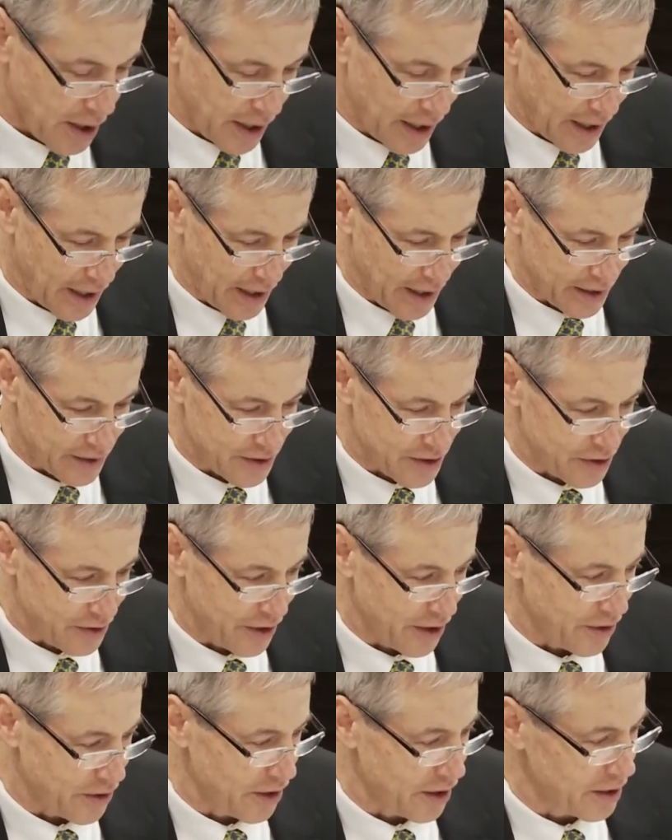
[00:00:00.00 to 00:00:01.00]
And so
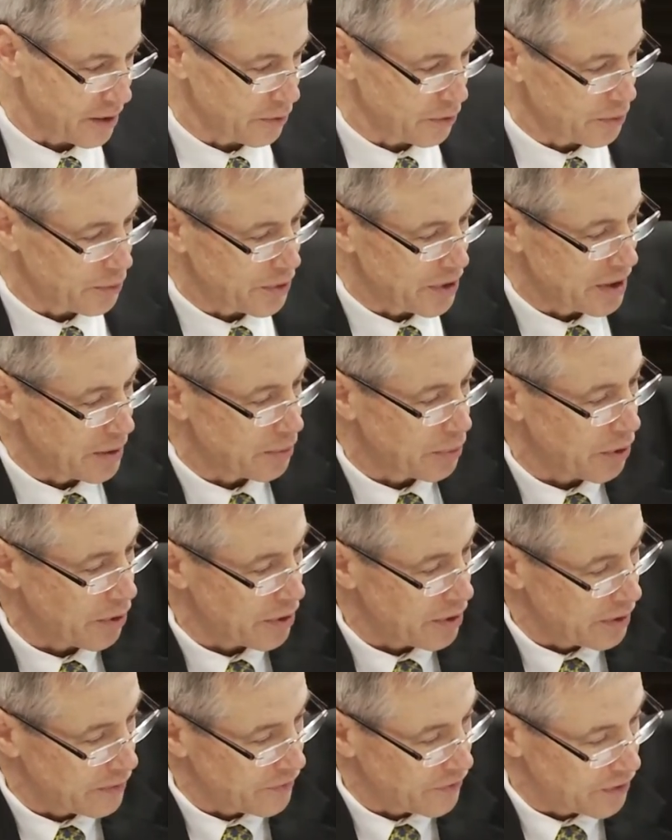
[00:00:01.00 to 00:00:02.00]
I thought it would be
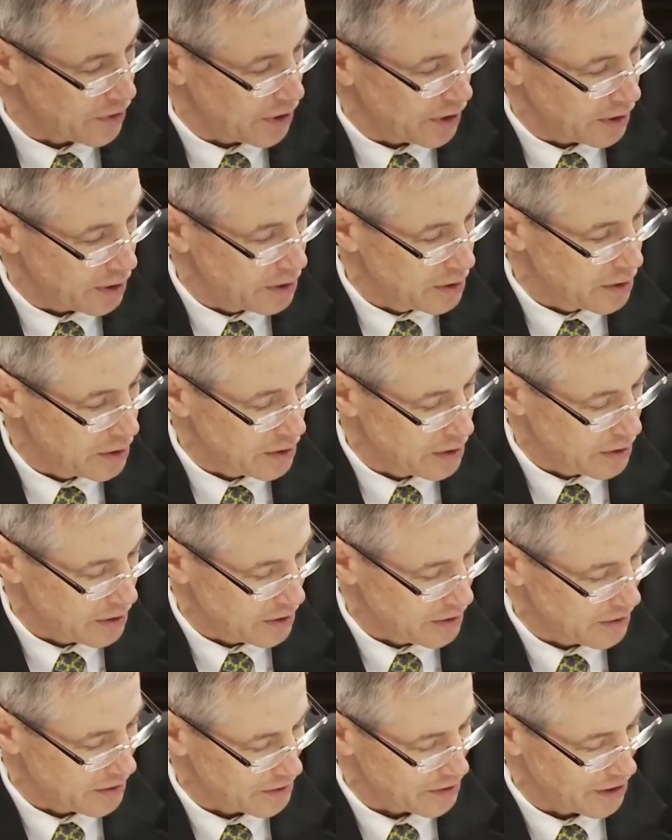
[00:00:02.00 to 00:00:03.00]
important for
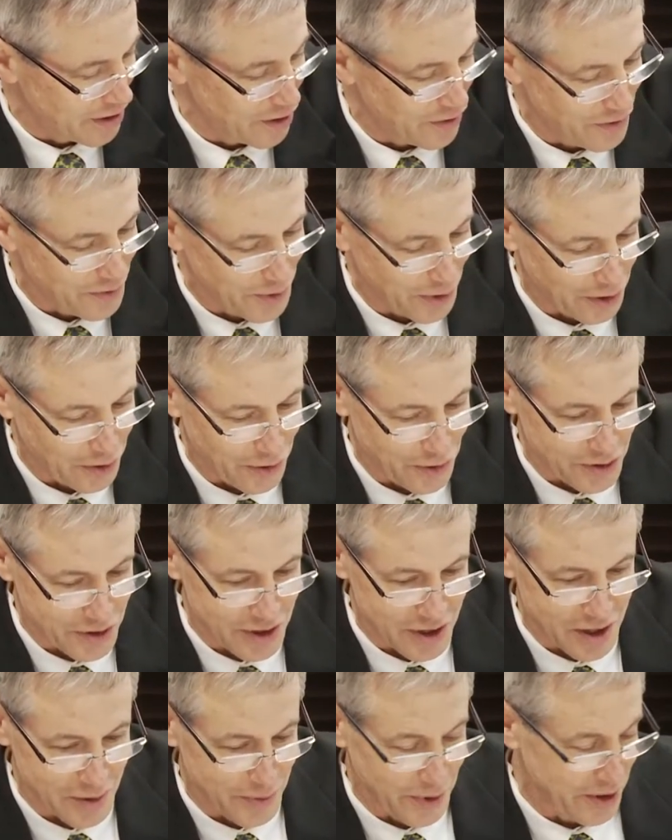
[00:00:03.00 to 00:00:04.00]
to hear from the court
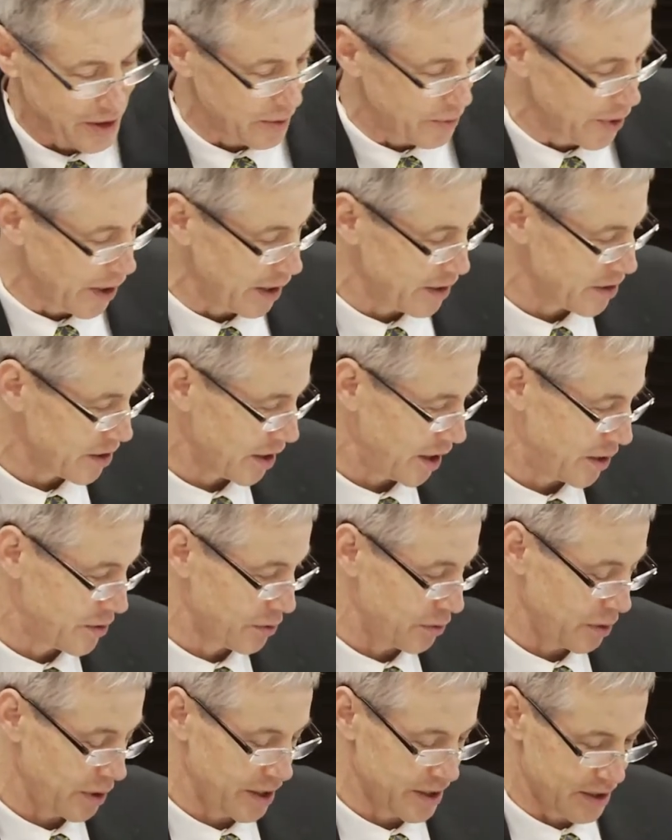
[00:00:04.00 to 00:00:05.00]
system on the bail
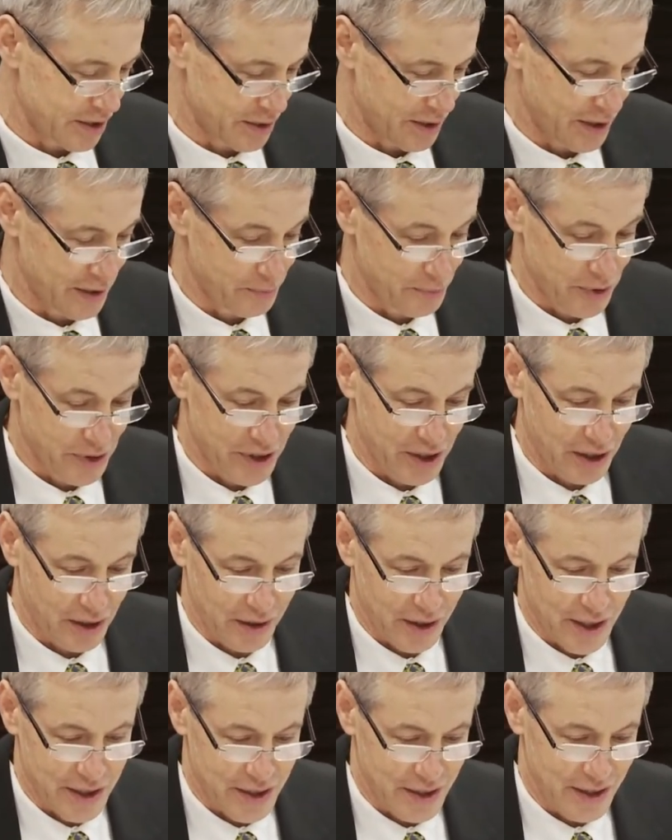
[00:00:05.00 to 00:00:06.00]
schedule,
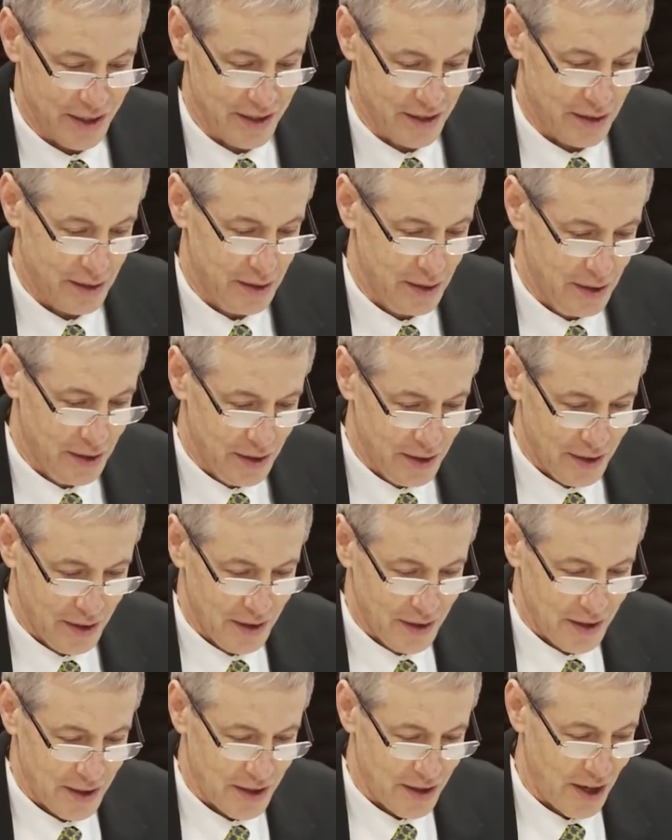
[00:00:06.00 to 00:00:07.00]
particularly as it is
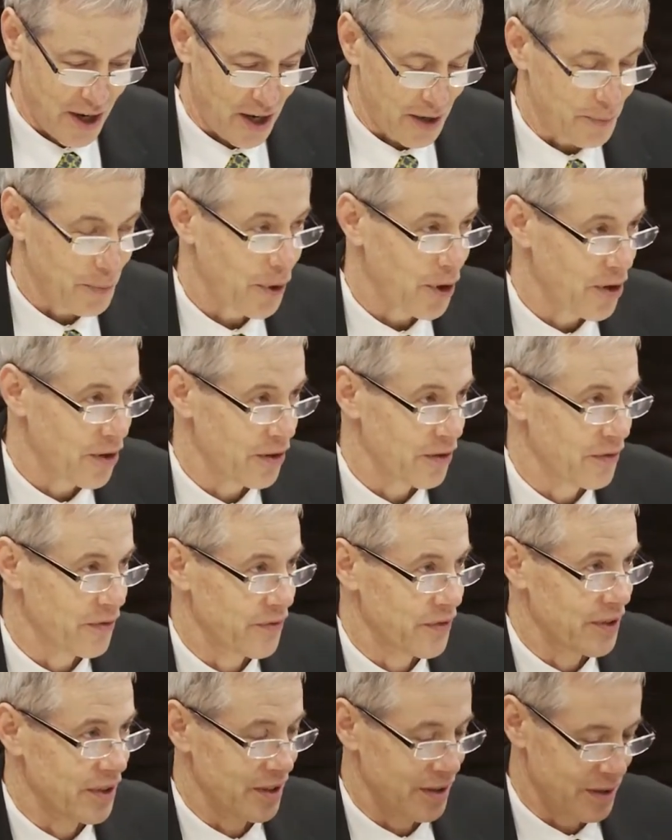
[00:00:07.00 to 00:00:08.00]
not part
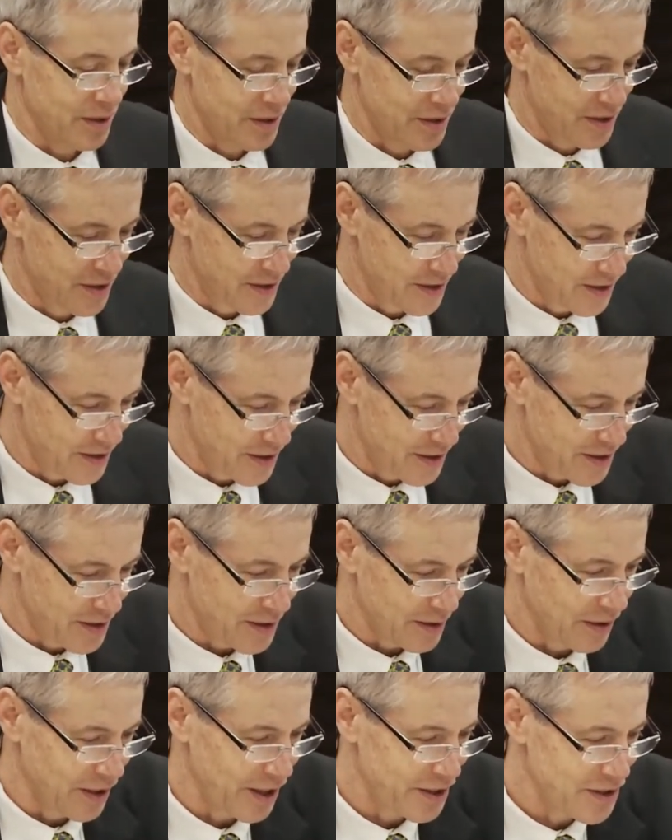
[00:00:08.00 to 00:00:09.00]
of the
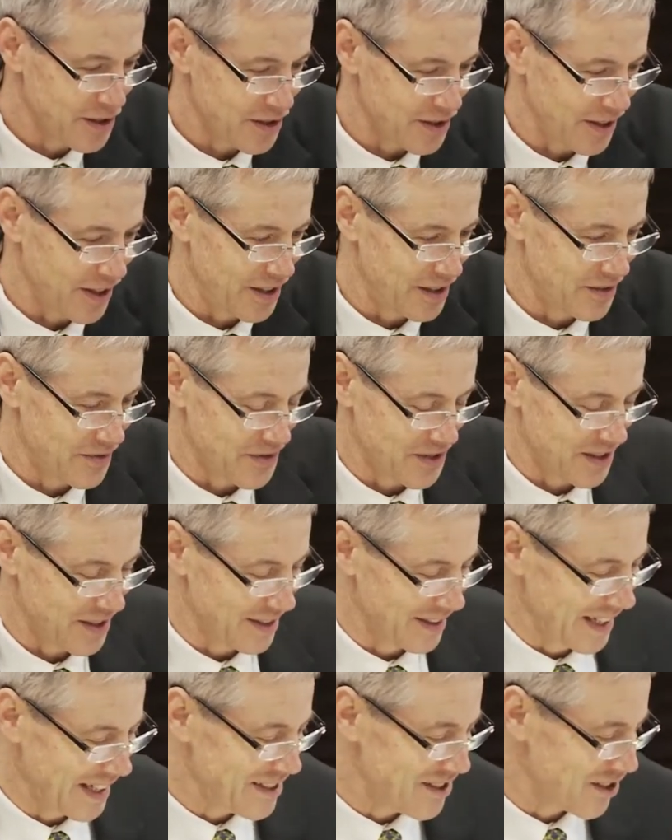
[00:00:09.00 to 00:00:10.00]

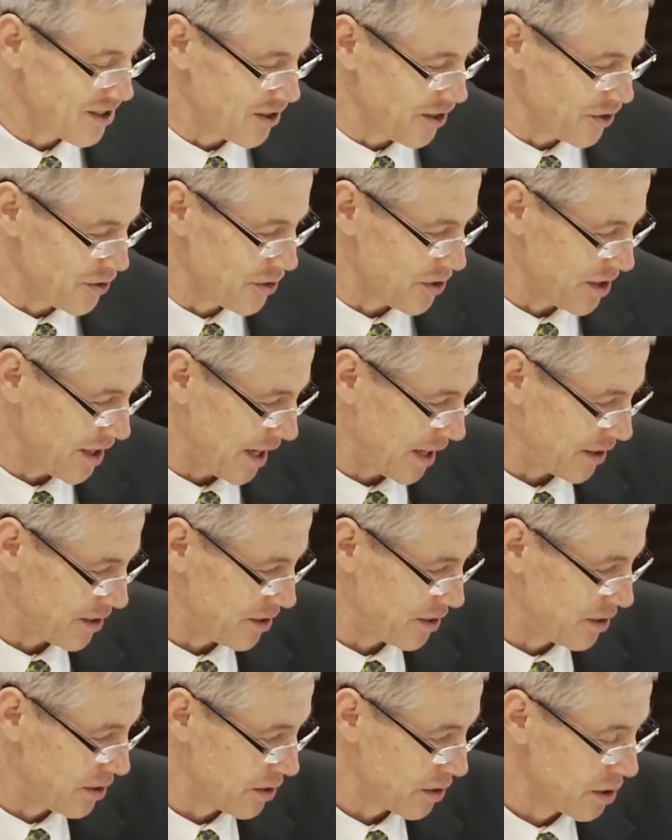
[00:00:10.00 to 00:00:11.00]
legislature's
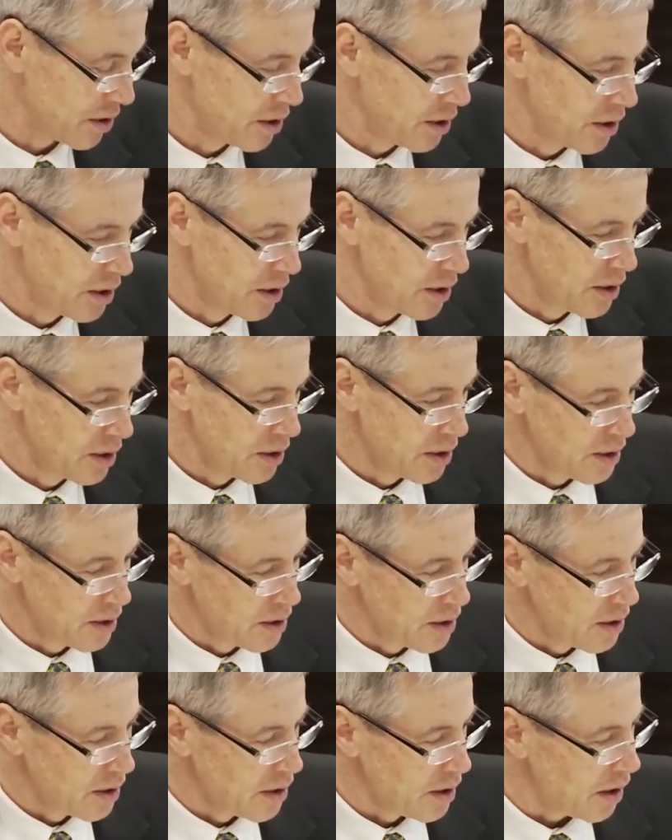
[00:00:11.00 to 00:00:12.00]
actions
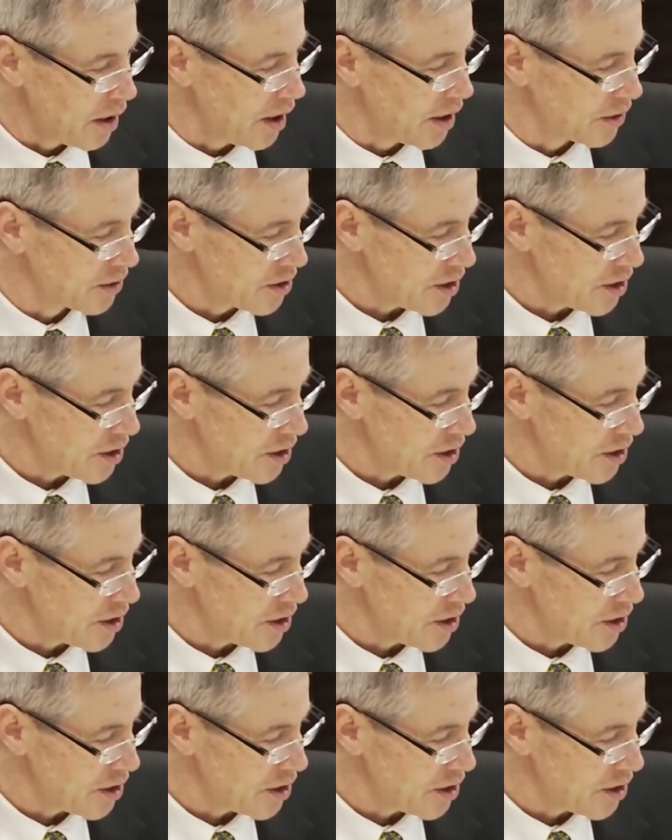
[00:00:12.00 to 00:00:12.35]
on